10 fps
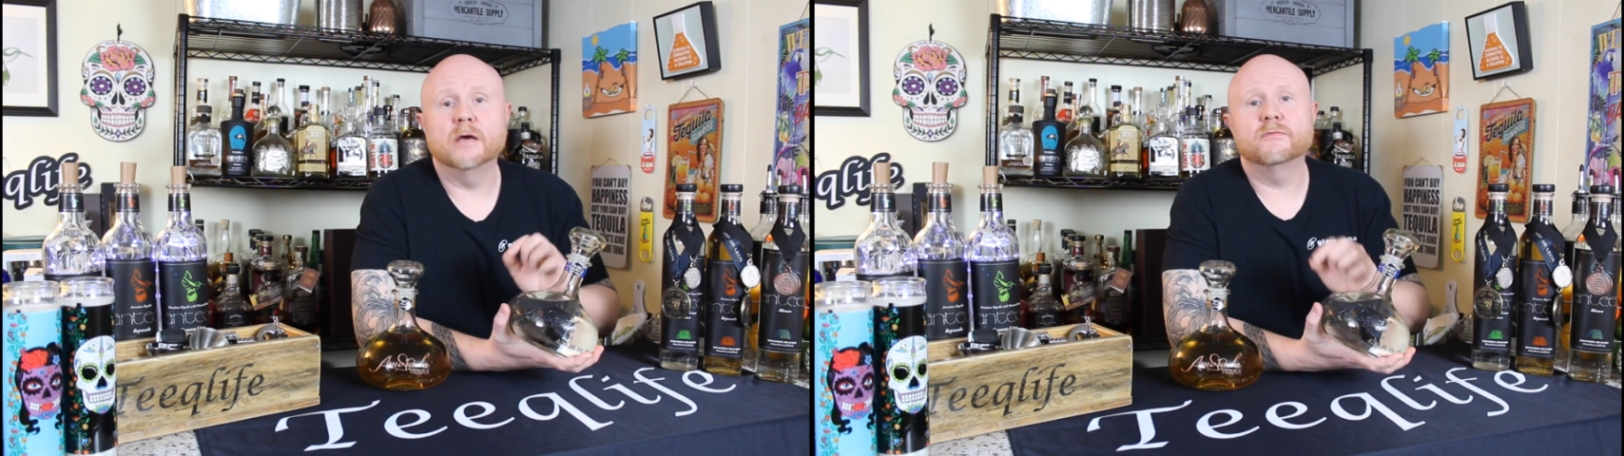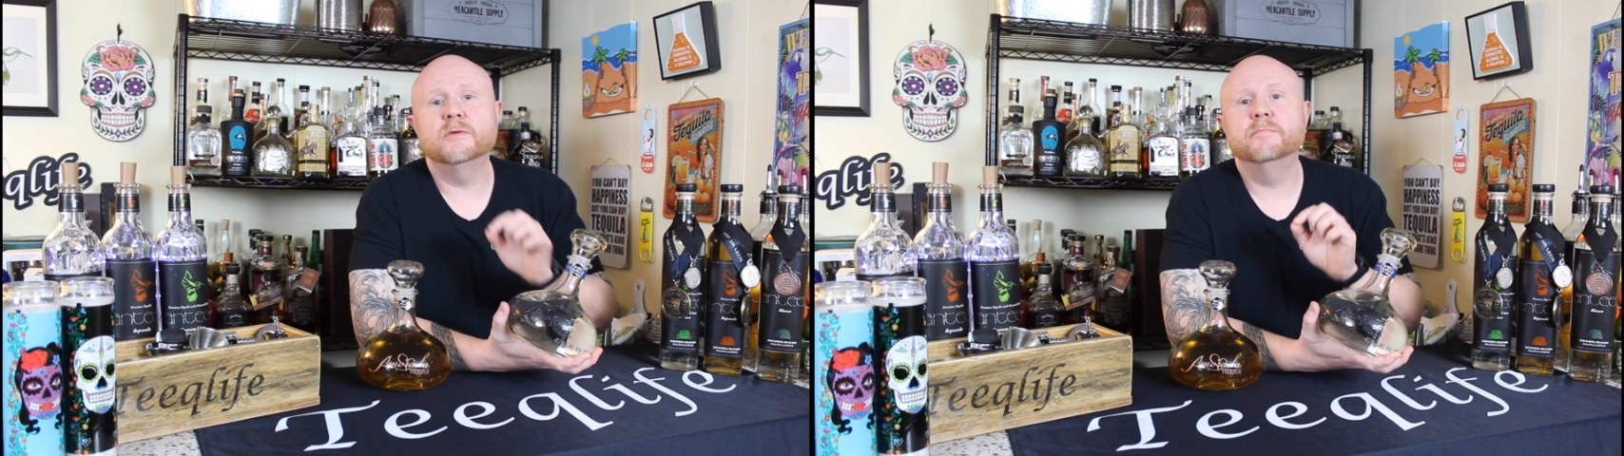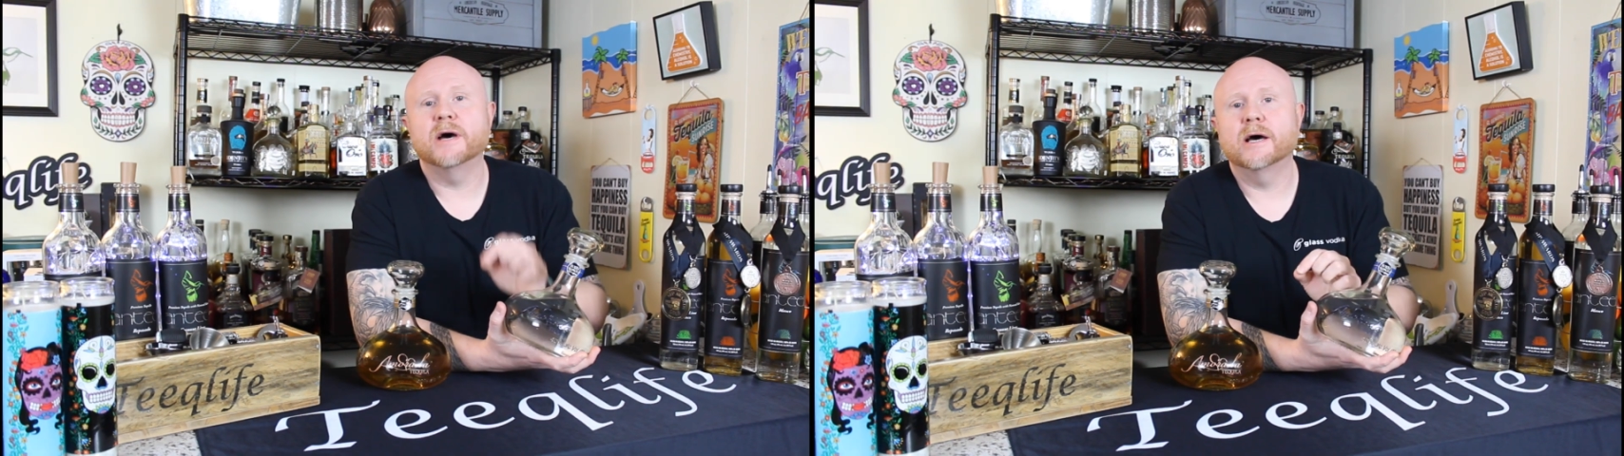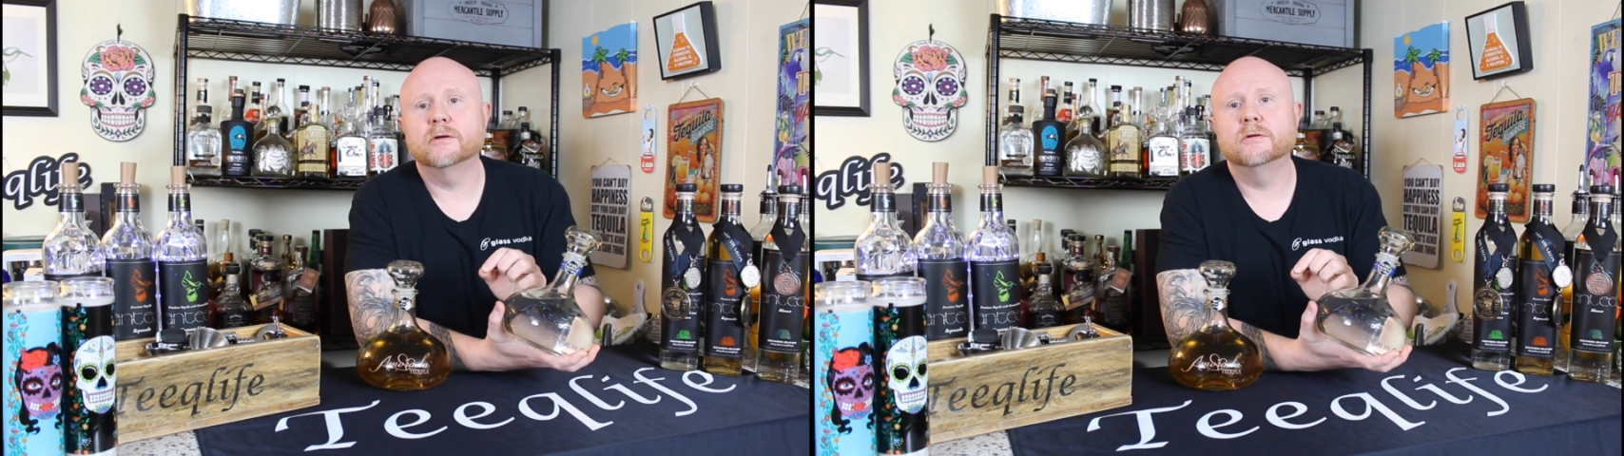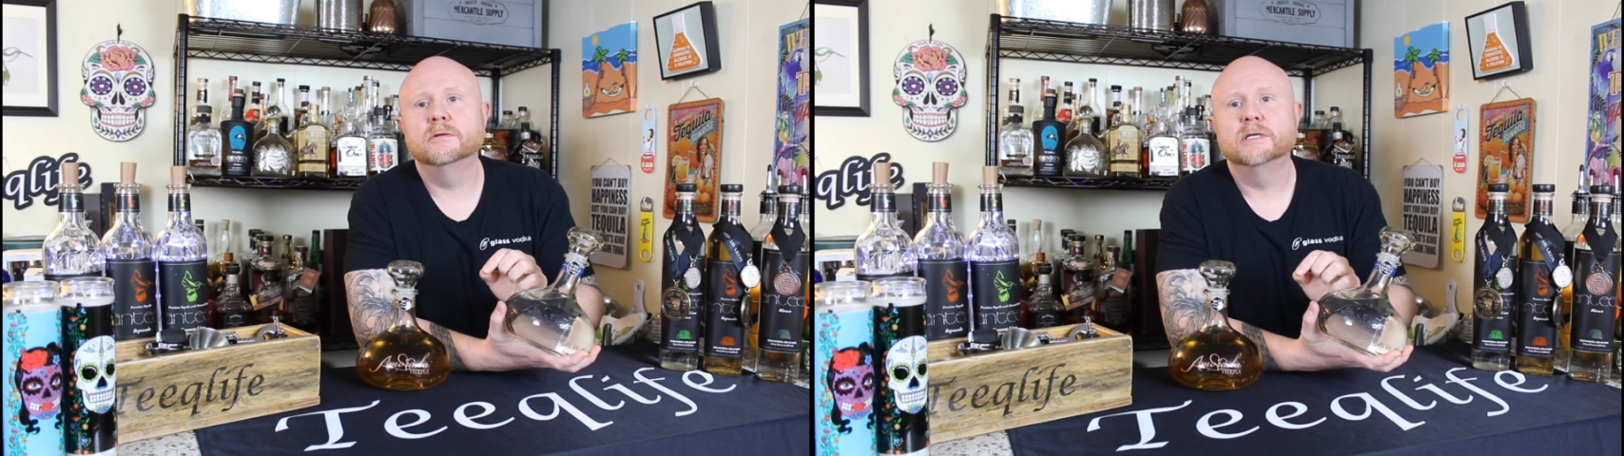Every
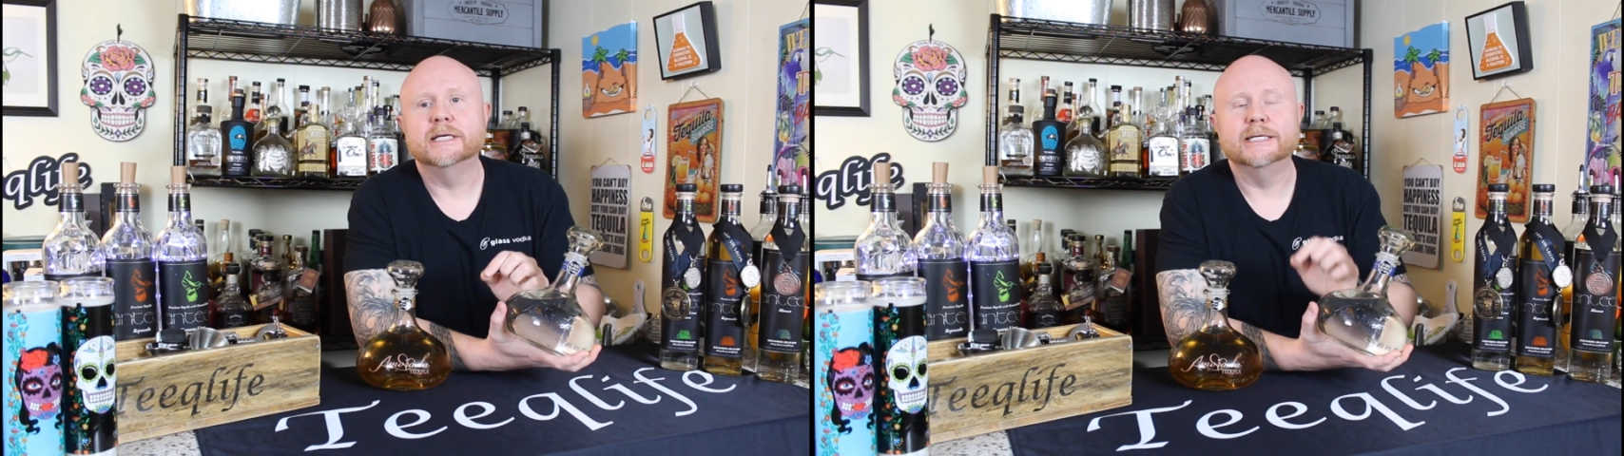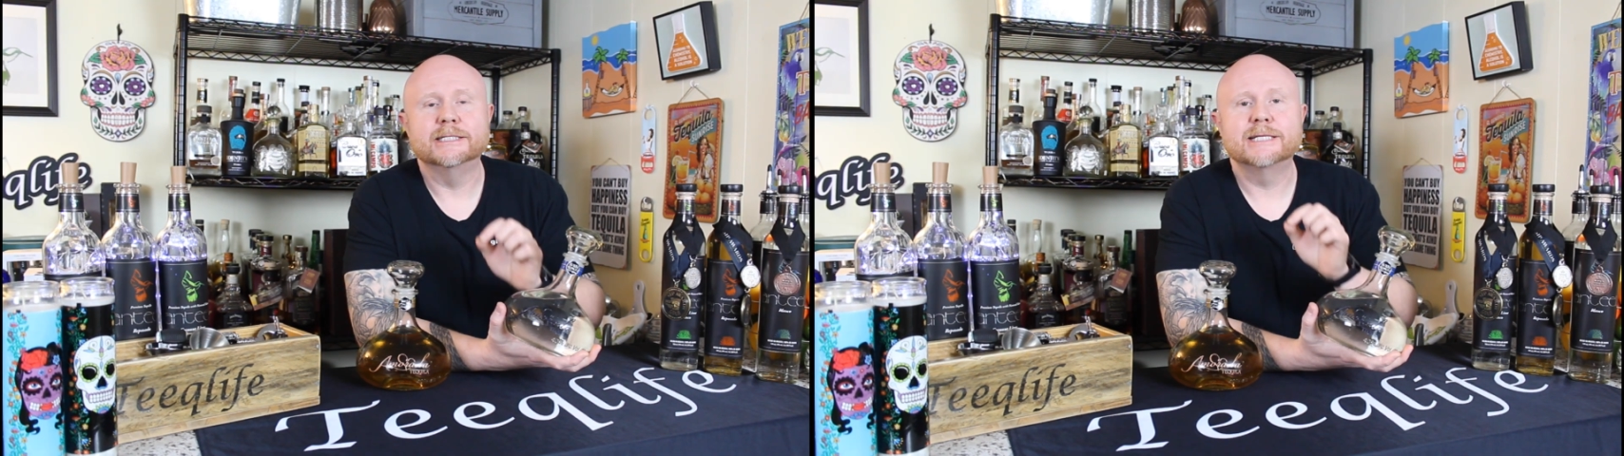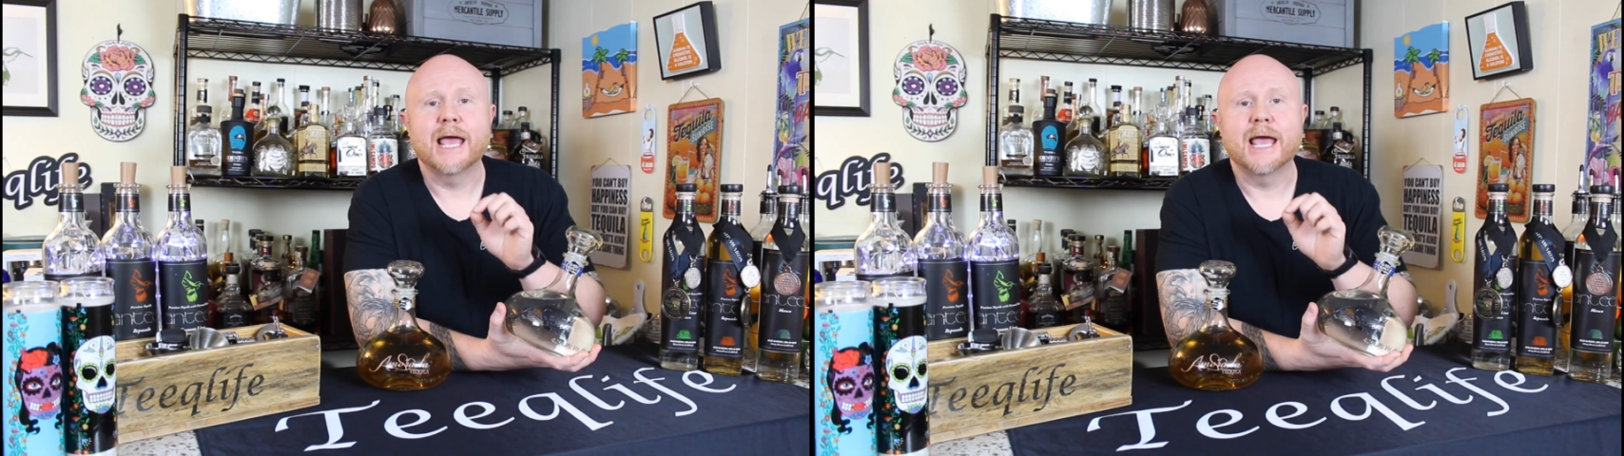bottle is